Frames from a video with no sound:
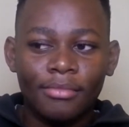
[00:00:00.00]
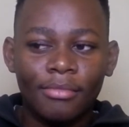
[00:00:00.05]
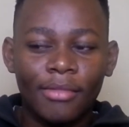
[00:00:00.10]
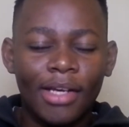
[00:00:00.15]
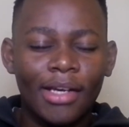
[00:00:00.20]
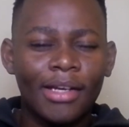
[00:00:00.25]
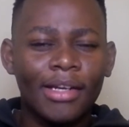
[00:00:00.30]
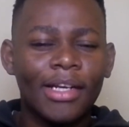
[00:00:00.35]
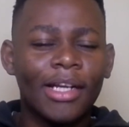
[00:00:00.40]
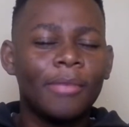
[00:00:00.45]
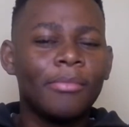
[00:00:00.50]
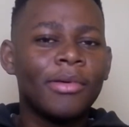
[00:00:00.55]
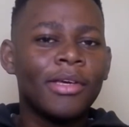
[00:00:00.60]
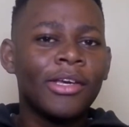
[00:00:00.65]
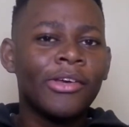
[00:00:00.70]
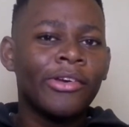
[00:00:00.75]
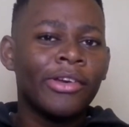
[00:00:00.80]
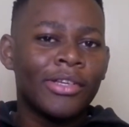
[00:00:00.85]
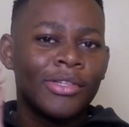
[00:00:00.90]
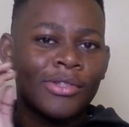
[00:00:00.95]
I'll be
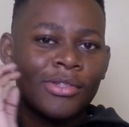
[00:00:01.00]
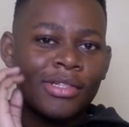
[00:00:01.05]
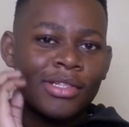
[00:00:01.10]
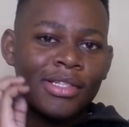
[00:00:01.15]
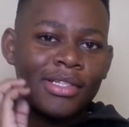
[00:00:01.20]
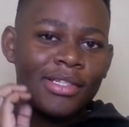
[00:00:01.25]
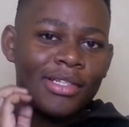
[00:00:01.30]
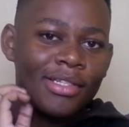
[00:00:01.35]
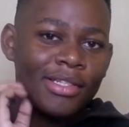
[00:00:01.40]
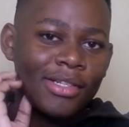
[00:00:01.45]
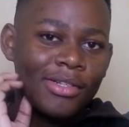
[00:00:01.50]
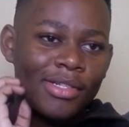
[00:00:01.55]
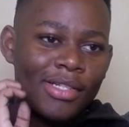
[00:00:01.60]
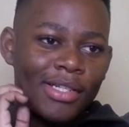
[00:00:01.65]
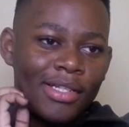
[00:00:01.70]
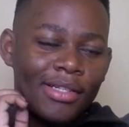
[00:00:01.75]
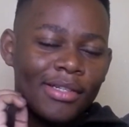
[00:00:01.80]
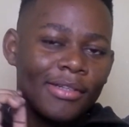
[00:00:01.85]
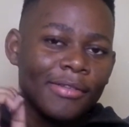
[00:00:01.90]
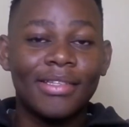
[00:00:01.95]
curious to test it out
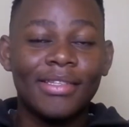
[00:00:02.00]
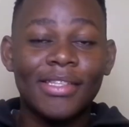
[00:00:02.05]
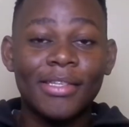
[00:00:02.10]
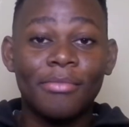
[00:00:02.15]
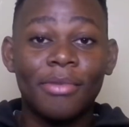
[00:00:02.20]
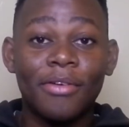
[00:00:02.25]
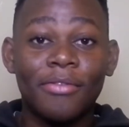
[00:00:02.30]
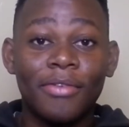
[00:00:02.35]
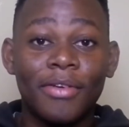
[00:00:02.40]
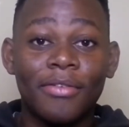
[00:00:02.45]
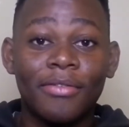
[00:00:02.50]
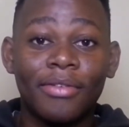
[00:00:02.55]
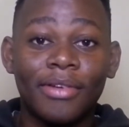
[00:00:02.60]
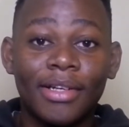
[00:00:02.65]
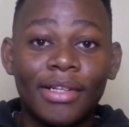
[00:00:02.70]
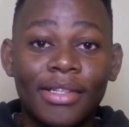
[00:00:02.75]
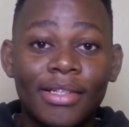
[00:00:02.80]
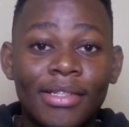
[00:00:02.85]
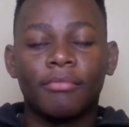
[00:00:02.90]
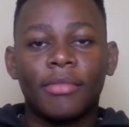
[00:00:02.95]
and see my
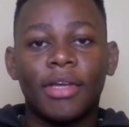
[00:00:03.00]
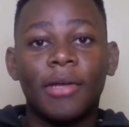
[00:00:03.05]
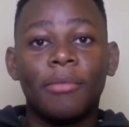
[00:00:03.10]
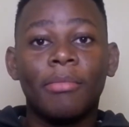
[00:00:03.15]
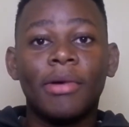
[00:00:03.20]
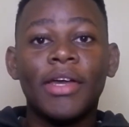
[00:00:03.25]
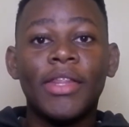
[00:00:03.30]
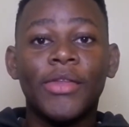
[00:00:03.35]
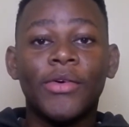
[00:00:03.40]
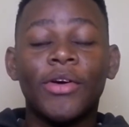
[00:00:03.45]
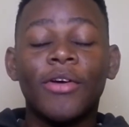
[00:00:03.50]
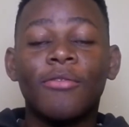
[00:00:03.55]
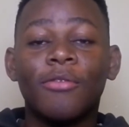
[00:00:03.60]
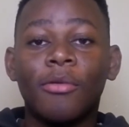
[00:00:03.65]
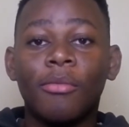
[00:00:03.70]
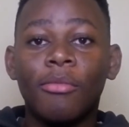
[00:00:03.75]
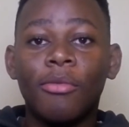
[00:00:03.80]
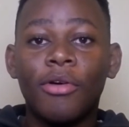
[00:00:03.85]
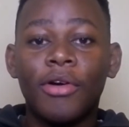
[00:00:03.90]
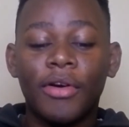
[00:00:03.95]
favorite. And by the way, for
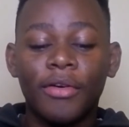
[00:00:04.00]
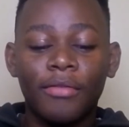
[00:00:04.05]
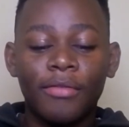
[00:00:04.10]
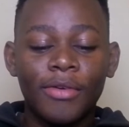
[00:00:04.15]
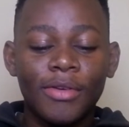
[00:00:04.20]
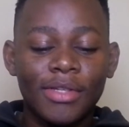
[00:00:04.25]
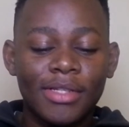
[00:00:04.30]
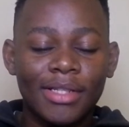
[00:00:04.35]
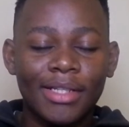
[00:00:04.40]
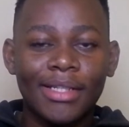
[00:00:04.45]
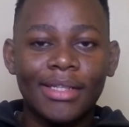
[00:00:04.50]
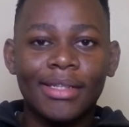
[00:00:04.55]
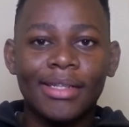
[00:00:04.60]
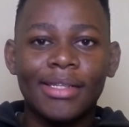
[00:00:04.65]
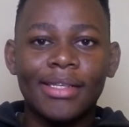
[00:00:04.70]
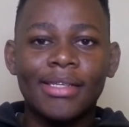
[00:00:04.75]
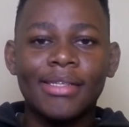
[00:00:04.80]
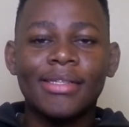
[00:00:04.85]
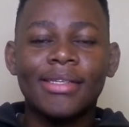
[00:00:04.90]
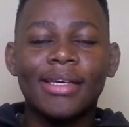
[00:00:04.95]
more reviews like
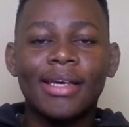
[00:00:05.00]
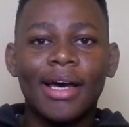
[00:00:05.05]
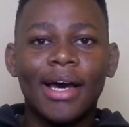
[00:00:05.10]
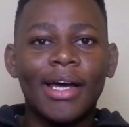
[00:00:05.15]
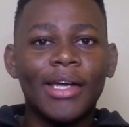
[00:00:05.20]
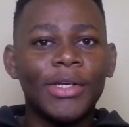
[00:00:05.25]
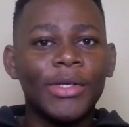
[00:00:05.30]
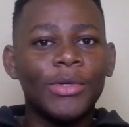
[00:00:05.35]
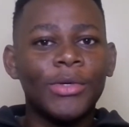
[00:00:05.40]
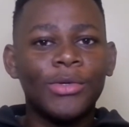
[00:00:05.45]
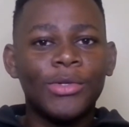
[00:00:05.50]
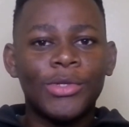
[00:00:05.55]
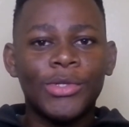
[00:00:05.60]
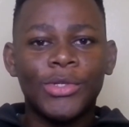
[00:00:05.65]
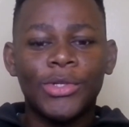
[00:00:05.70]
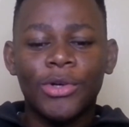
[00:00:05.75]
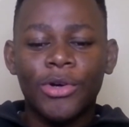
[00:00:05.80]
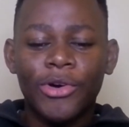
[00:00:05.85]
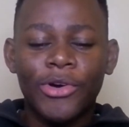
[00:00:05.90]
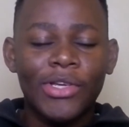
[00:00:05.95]
these, I do
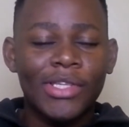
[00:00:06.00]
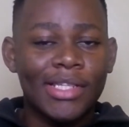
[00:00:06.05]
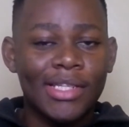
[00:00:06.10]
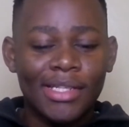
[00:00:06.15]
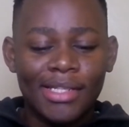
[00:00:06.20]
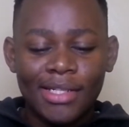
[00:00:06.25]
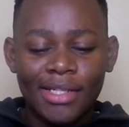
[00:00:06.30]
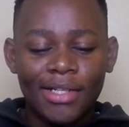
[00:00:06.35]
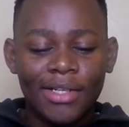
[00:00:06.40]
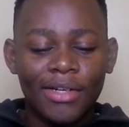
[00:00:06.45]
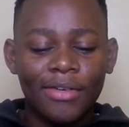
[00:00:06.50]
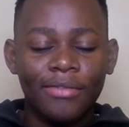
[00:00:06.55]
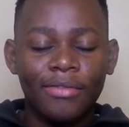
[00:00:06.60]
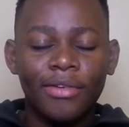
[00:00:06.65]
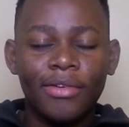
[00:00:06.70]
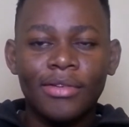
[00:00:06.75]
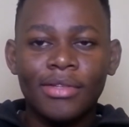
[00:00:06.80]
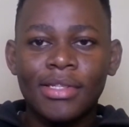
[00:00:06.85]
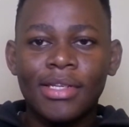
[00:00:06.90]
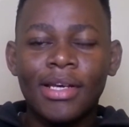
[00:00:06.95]
tutorials and tech
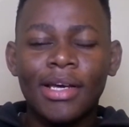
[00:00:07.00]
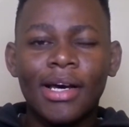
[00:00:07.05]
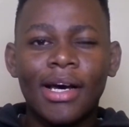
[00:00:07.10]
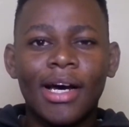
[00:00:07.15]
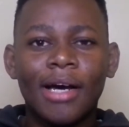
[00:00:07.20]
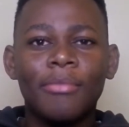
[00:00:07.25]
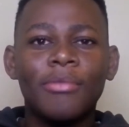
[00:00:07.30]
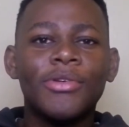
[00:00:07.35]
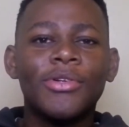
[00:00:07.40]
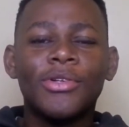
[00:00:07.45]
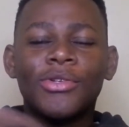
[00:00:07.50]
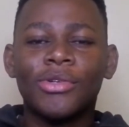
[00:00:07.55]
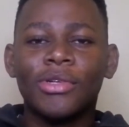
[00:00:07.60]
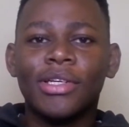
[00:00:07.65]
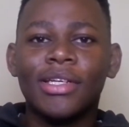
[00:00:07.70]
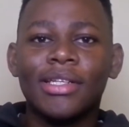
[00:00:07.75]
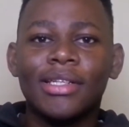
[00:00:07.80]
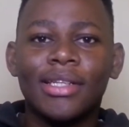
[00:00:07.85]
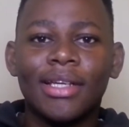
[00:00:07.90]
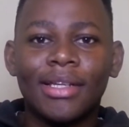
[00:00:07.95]
reviews. Be sure to
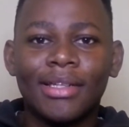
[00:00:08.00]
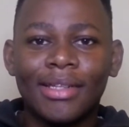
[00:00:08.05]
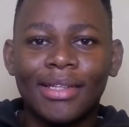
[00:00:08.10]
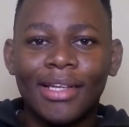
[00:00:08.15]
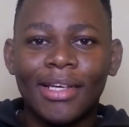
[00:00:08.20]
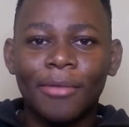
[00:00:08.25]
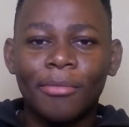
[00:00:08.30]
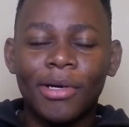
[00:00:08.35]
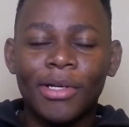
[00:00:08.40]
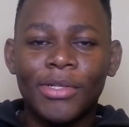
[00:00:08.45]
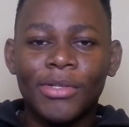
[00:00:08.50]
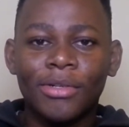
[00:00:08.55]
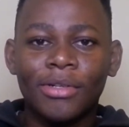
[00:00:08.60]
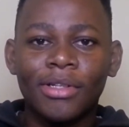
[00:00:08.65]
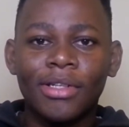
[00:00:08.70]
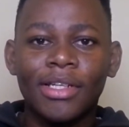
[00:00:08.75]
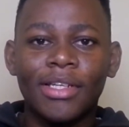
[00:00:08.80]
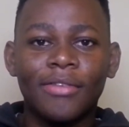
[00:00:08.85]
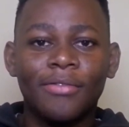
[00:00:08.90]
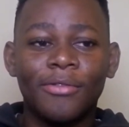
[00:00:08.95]
hit that like
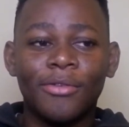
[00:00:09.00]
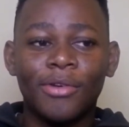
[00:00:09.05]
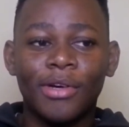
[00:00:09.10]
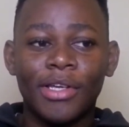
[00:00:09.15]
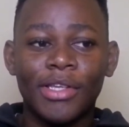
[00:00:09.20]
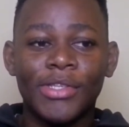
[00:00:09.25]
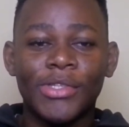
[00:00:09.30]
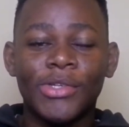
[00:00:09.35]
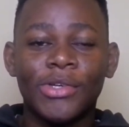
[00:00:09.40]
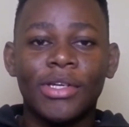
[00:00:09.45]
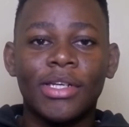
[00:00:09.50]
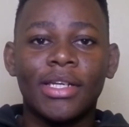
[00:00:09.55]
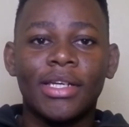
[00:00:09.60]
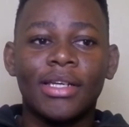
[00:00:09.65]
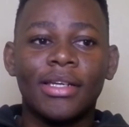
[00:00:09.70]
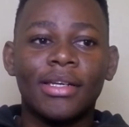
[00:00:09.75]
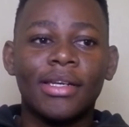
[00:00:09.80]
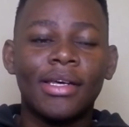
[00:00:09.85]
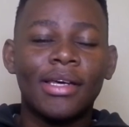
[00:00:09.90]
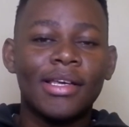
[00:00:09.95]
button if you are enjoying,
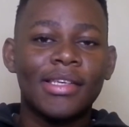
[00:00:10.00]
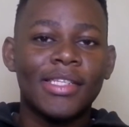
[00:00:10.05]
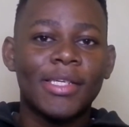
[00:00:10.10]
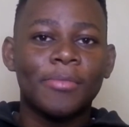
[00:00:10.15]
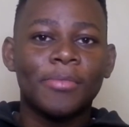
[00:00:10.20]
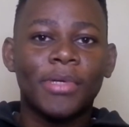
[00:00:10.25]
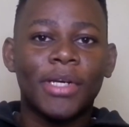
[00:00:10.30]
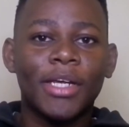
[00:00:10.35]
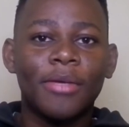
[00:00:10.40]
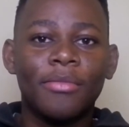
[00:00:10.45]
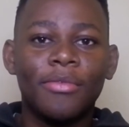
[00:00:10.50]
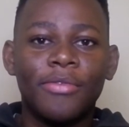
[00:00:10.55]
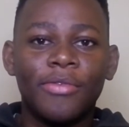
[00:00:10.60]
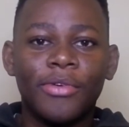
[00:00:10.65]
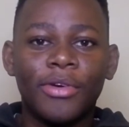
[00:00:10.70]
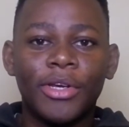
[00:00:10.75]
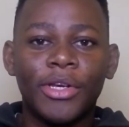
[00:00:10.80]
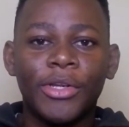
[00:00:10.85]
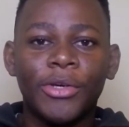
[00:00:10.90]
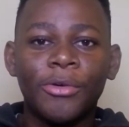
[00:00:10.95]
and subscribe if you
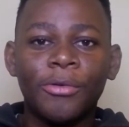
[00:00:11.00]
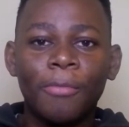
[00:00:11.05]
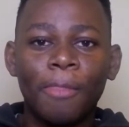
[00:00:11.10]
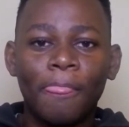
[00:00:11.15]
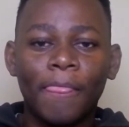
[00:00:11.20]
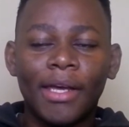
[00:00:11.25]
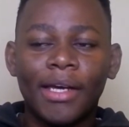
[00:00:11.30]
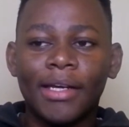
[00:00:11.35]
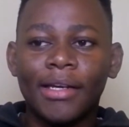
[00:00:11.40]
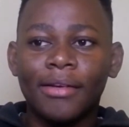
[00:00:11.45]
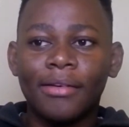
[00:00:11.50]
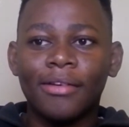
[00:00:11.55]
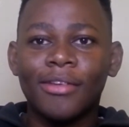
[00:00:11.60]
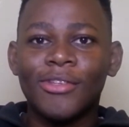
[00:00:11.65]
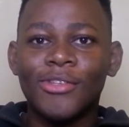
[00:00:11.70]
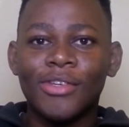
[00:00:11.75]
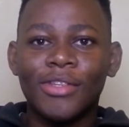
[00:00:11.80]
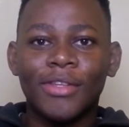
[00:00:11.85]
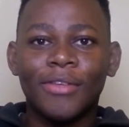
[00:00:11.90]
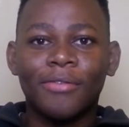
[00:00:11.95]
are new, and
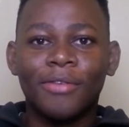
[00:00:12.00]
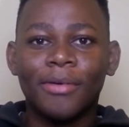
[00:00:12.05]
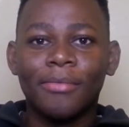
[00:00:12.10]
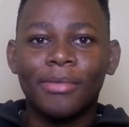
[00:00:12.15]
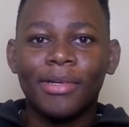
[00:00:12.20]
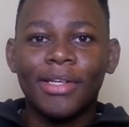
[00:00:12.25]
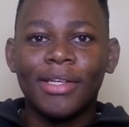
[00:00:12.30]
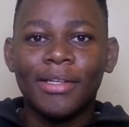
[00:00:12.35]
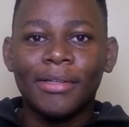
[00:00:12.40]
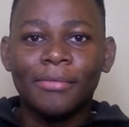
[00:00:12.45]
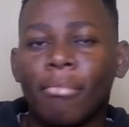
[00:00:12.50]
join the family.